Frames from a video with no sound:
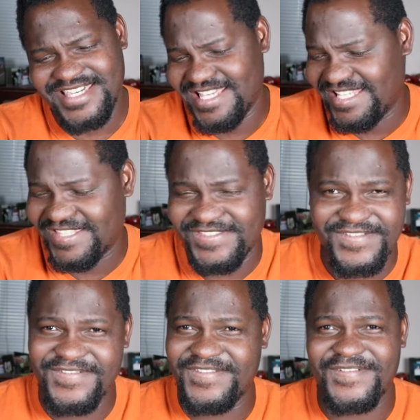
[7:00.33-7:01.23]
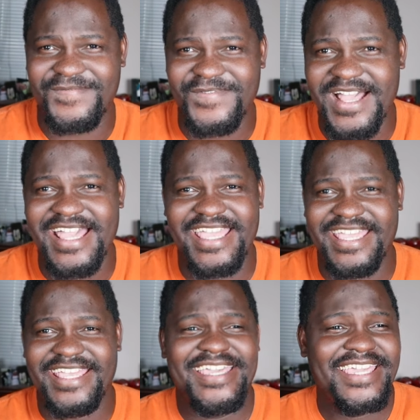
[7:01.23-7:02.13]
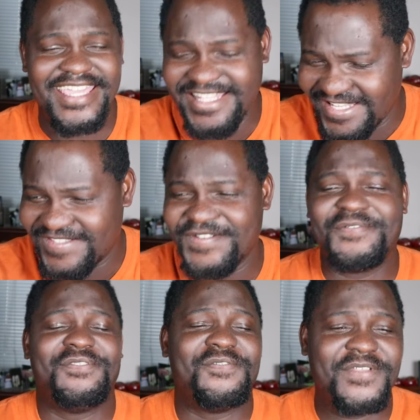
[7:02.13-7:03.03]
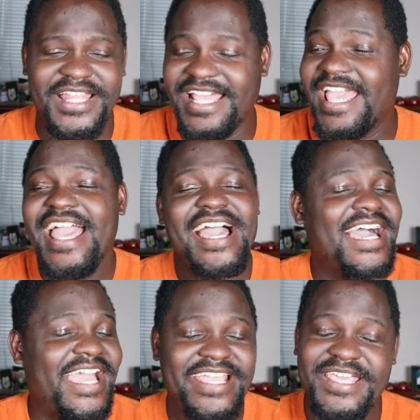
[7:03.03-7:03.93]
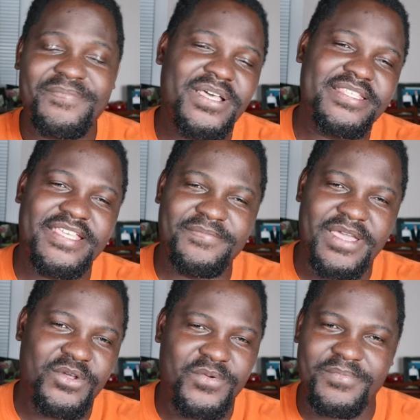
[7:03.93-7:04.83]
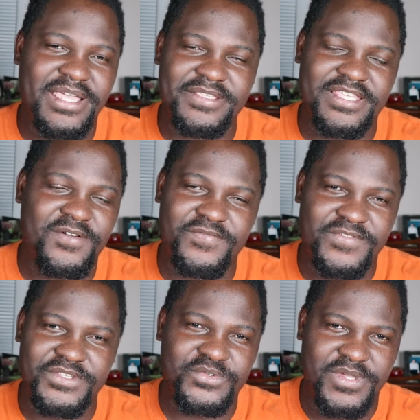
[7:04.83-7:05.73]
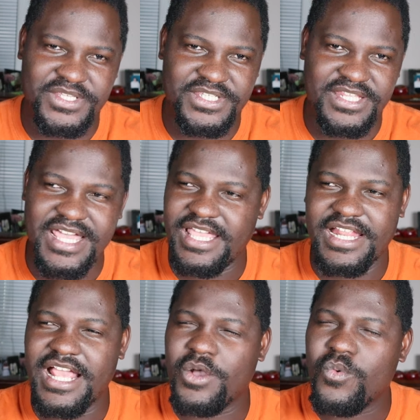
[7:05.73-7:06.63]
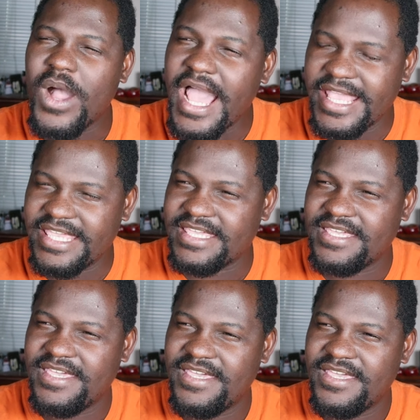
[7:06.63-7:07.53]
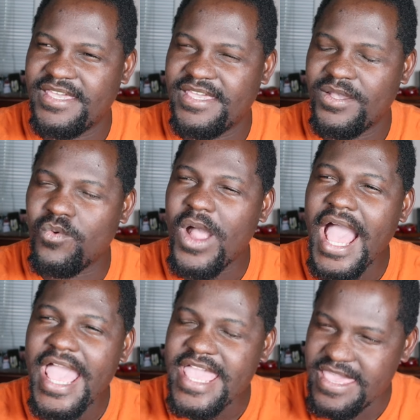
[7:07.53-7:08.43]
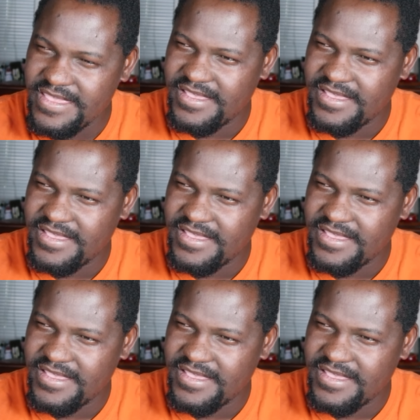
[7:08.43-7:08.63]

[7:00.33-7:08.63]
I just don't know why he did not do that. I, I keep asking my, myself this question. I like why? Why?